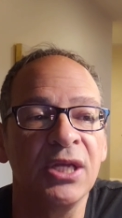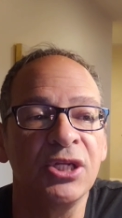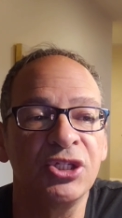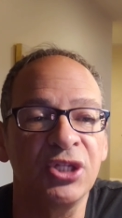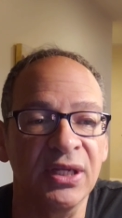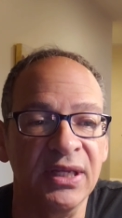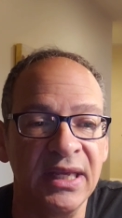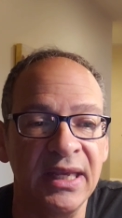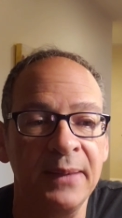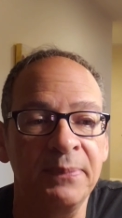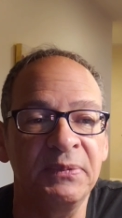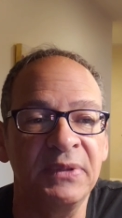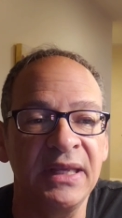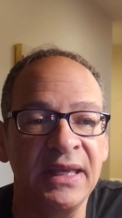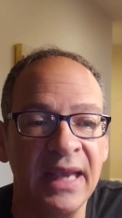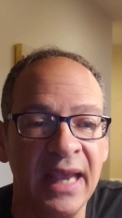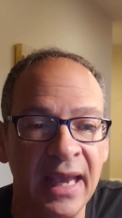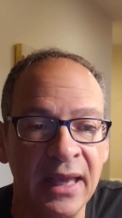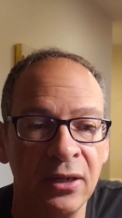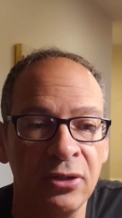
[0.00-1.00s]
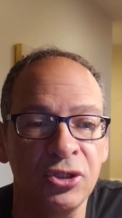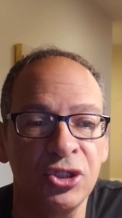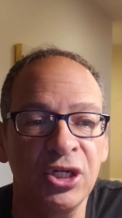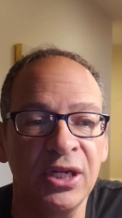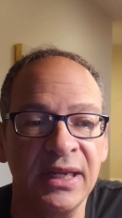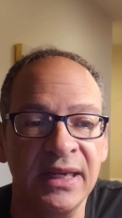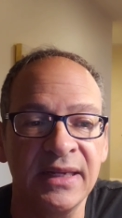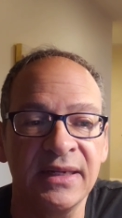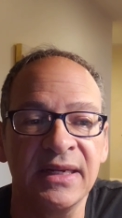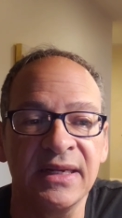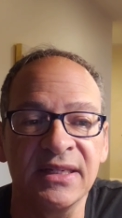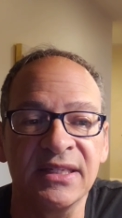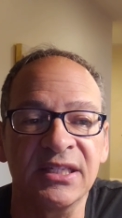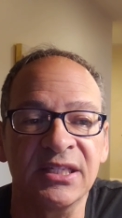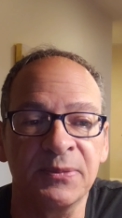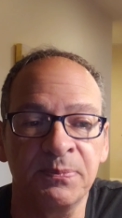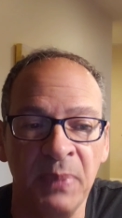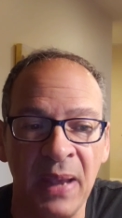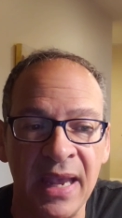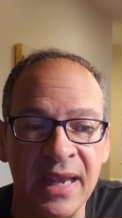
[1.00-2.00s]
to keep the energy in his
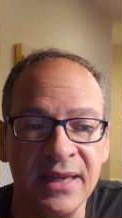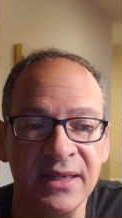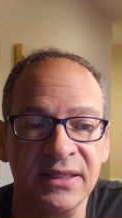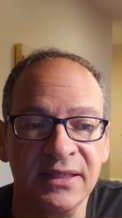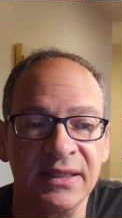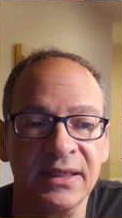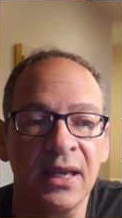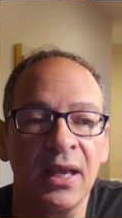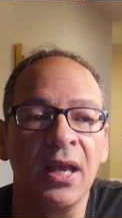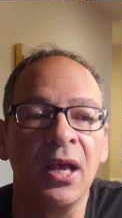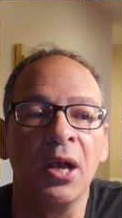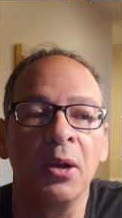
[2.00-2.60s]
space